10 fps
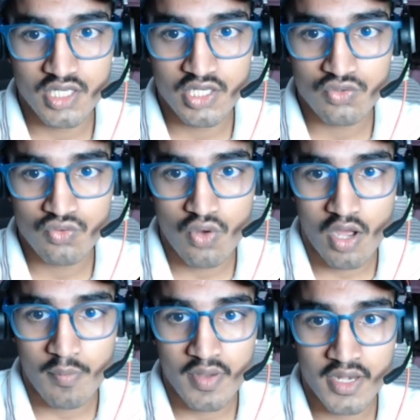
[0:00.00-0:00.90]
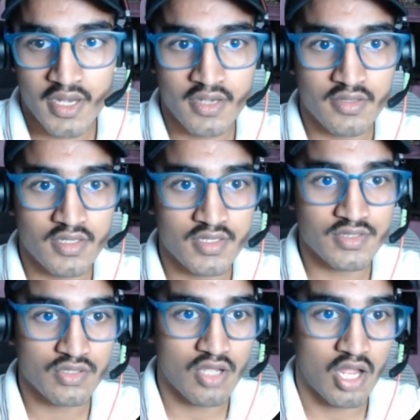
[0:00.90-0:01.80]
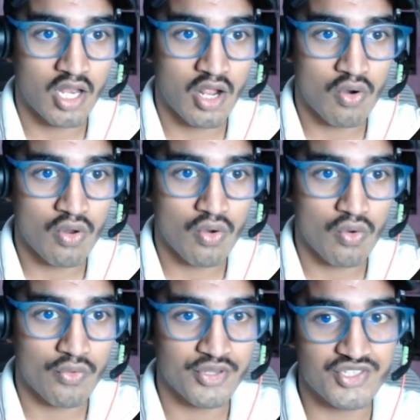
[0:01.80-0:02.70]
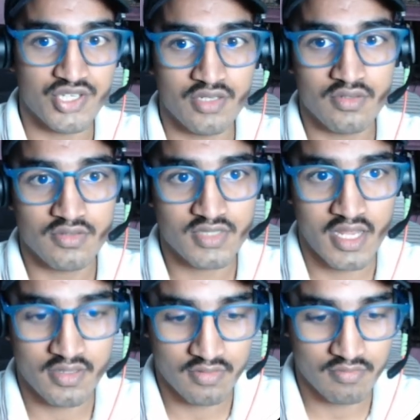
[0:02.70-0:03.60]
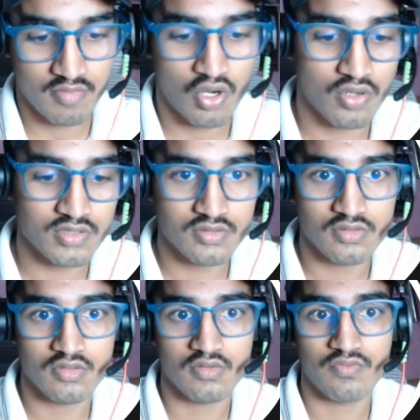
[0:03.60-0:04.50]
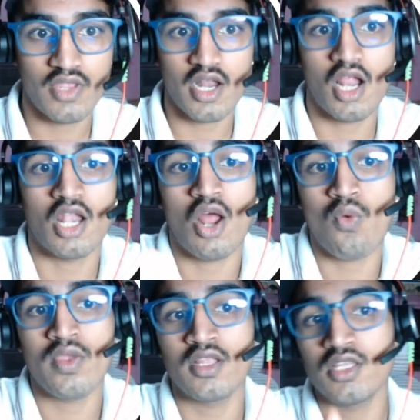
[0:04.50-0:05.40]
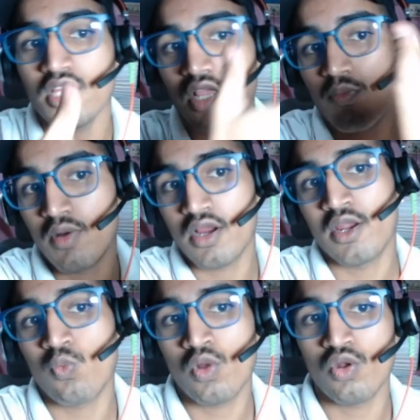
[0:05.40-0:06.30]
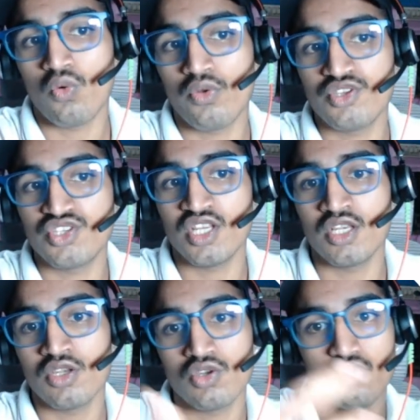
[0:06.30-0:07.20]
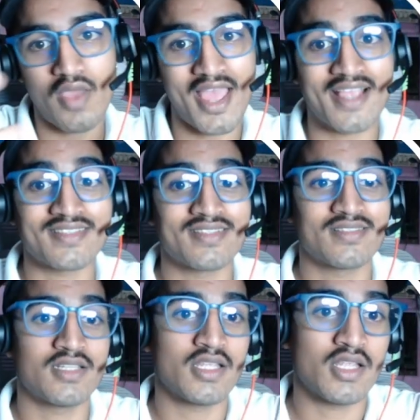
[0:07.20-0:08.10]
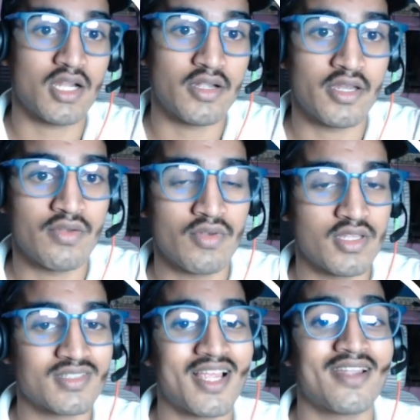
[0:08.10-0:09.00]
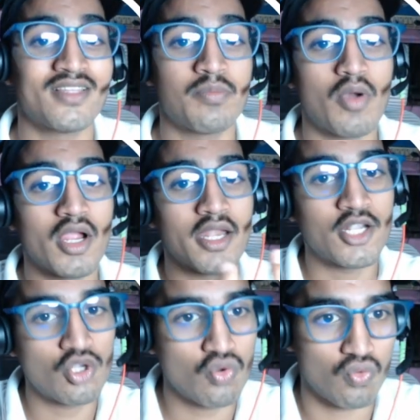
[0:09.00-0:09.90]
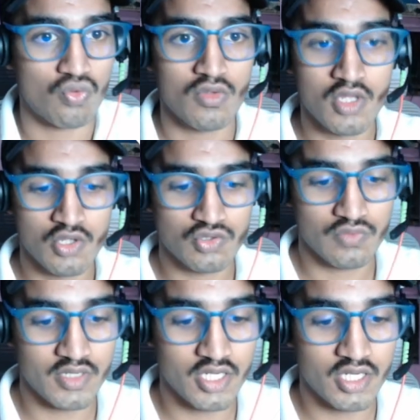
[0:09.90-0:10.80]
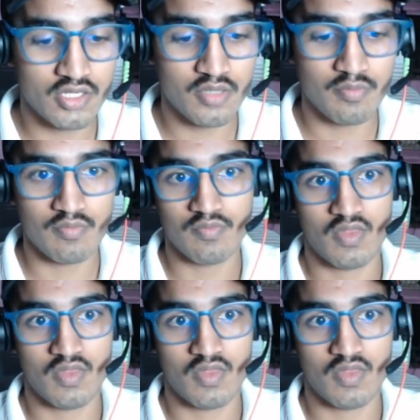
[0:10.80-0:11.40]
need to update this allowed origin sad because we are allowing the bucket one origin to access the content inside the bucket two. So we need the